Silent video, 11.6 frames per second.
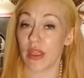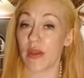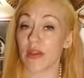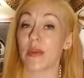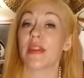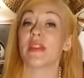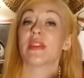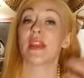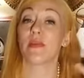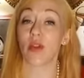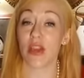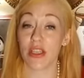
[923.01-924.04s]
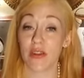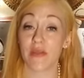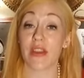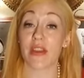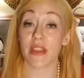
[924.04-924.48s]
it was about the celebration of
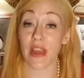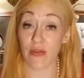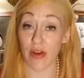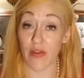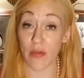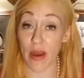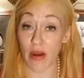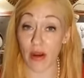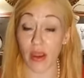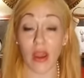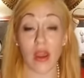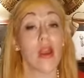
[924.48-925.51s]
the discovery of America.